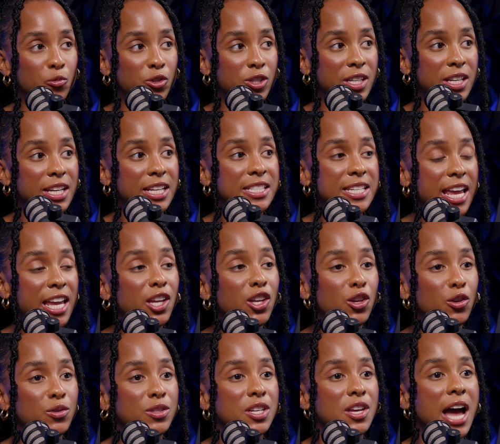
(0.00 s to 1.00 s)
did it take
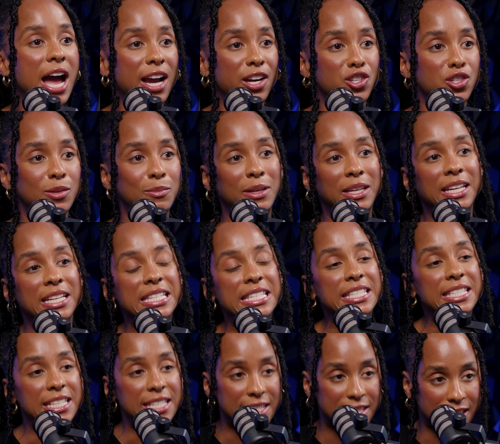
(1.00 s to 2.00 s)
you to actually be
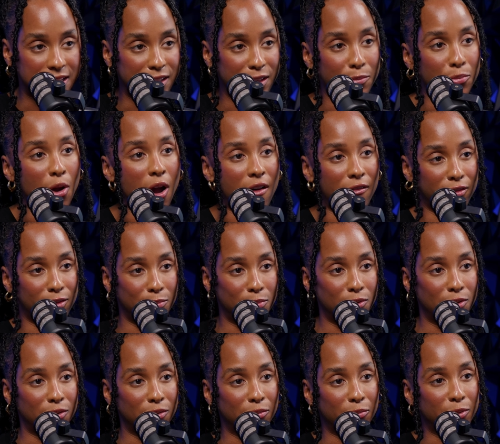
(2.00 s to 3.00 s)
consistently
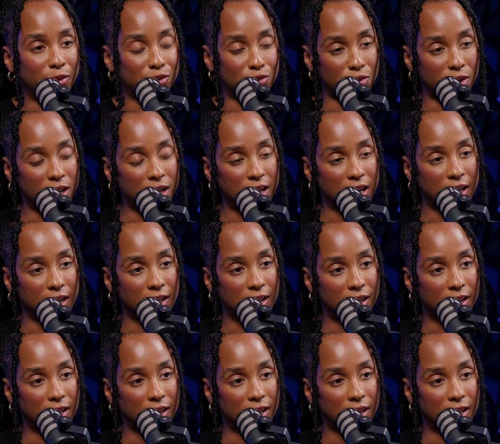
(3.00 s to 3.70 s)
profitable with trading?